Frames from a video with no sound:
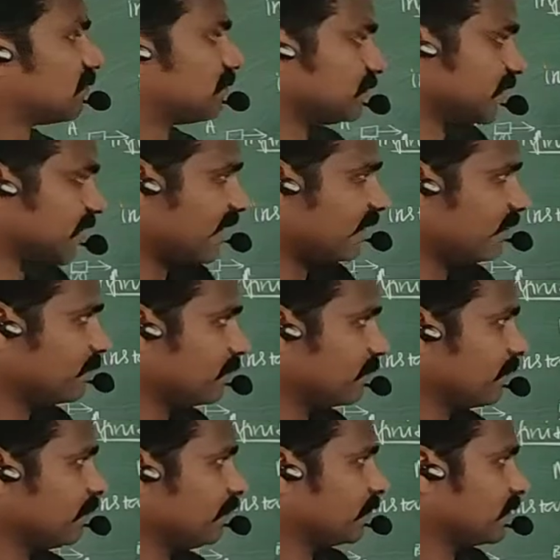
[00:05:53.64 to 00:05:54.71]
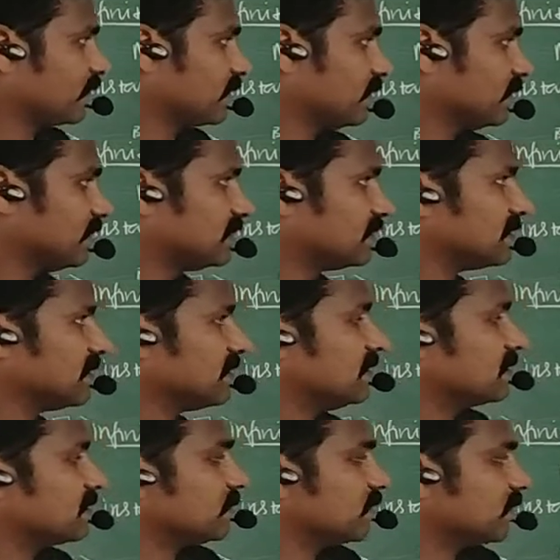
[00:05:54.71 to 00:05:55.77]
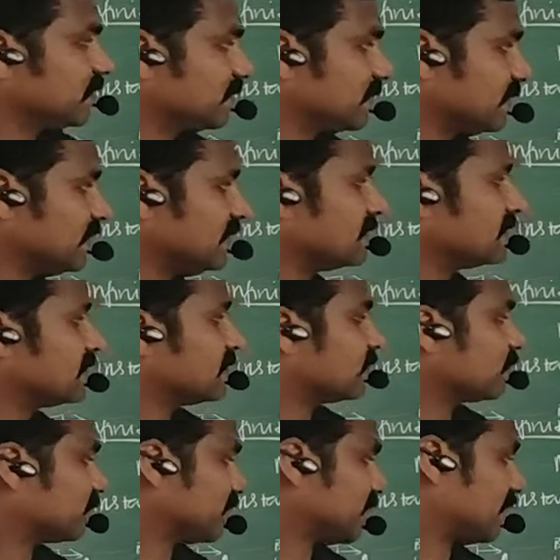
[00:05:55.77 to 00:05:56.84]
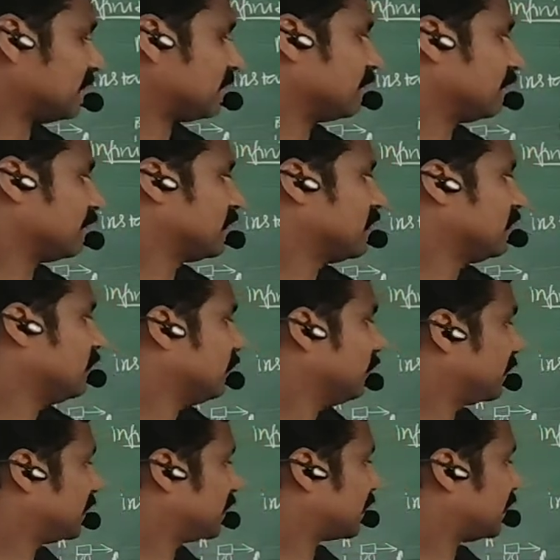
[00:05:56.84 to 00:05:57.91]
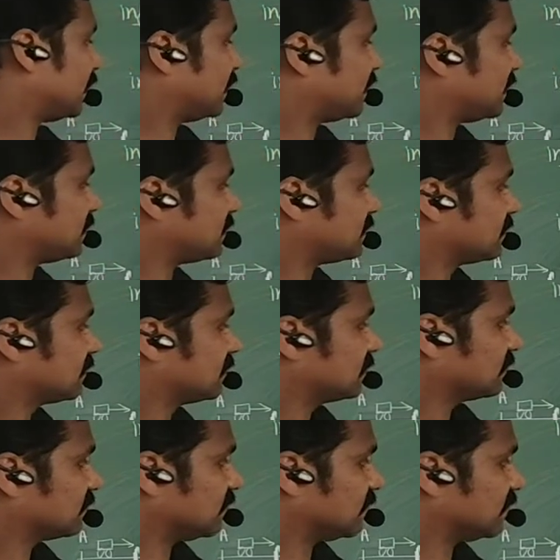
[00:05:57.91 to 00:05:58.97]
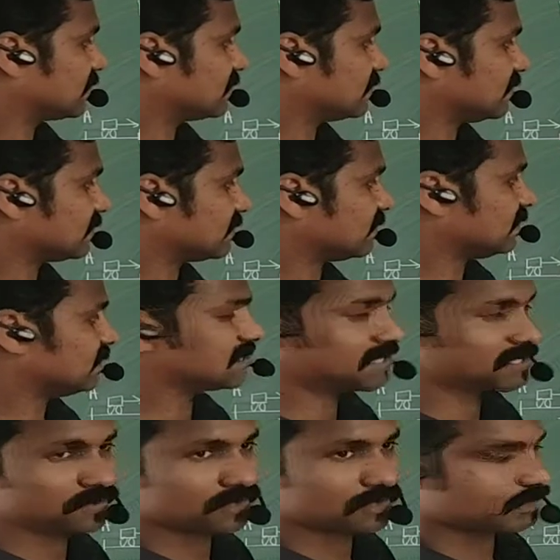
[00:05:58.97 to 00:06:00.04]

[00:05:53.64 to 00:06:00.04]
of time, instantaneous speed at any instant of time, we can write as, that is SI is equal